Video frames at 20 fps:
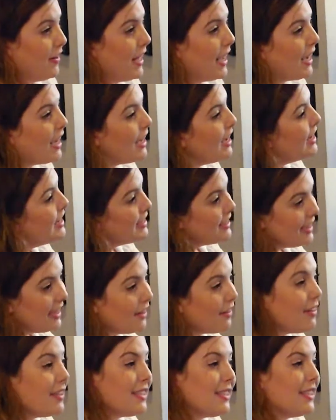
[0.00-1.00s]
Like
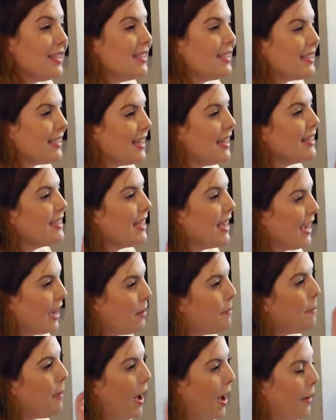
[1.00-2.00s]
Secrets is like a
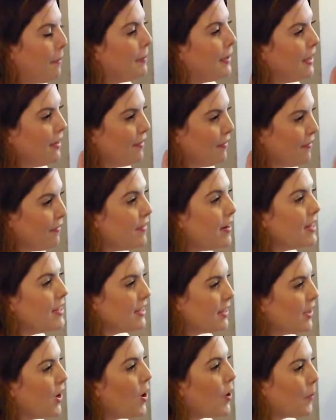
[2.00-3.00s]
poppy fun
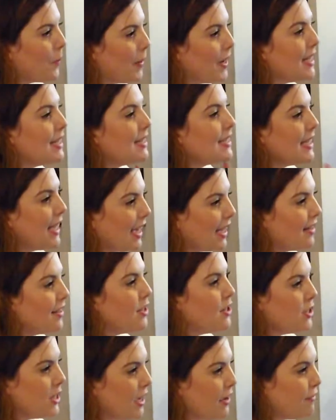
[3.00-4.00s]
song, but it's like
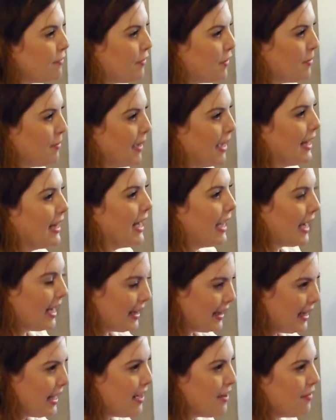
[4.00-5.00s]
legit for me. Like I
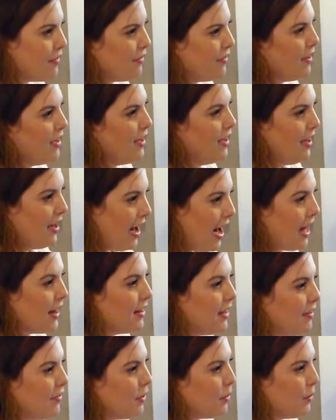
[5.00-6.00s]
live a
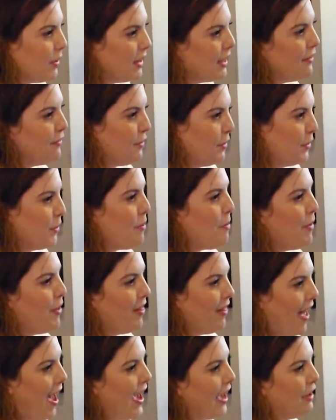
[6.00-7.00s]
really vulnerable
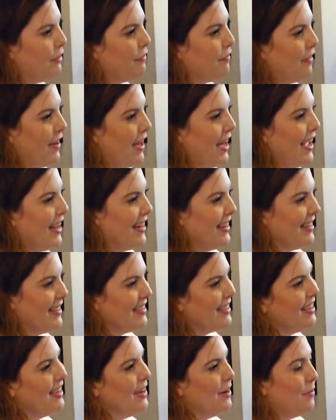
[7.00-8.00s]
life, and
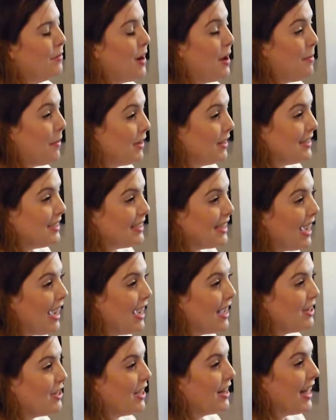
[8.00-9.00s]
when I'm on
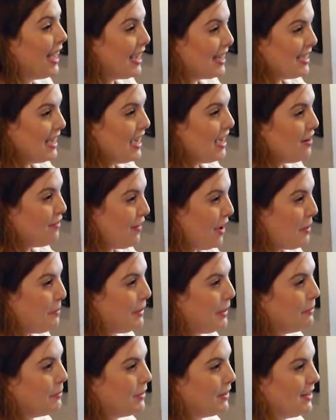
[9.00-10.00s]
stage, I like to invite
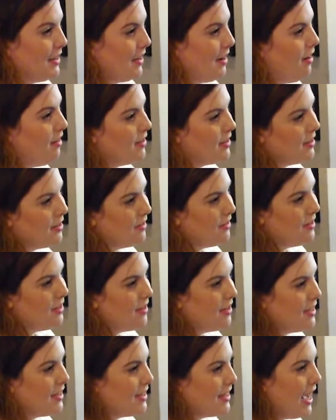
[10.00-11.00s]
people to also do
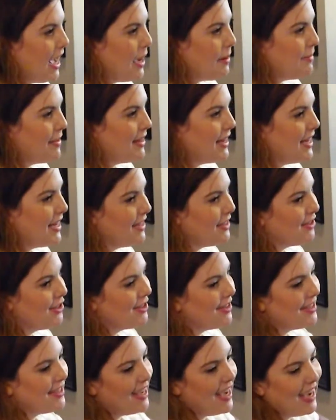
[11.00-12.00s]
the same. And then it's
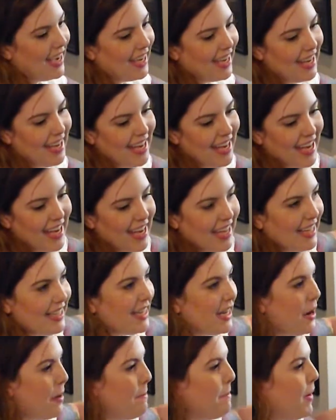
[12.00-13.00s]
just like it's
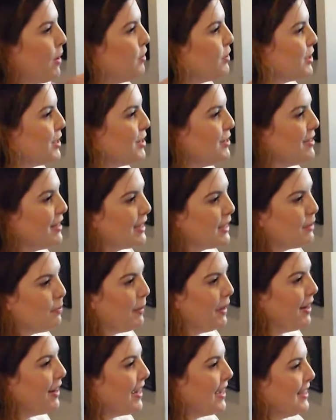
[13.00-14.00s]
an emotional
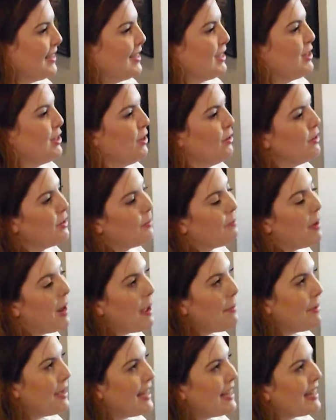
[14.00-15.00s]
experience. The shows are, but
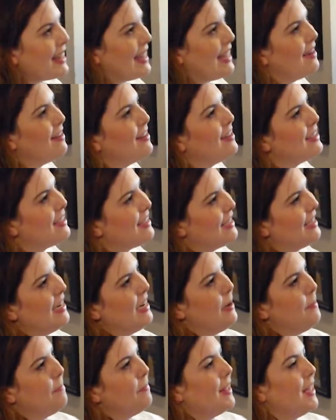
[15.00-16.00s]
I mean, it's
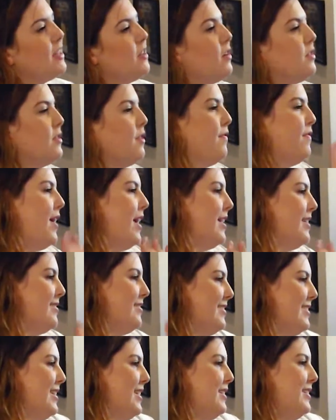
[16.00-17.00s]
also fun.
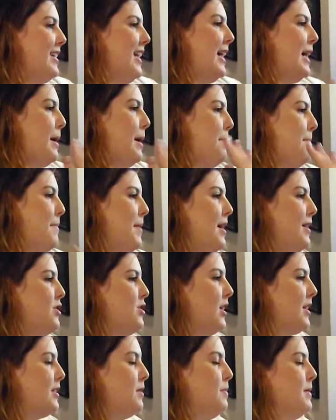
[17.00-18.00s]
There's like a
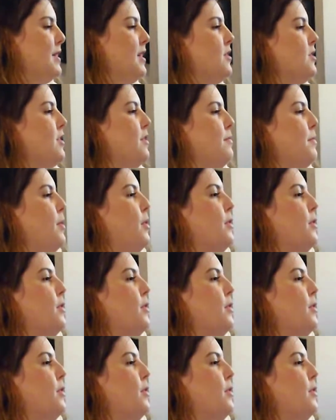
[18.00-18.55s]
juxtaposition of both.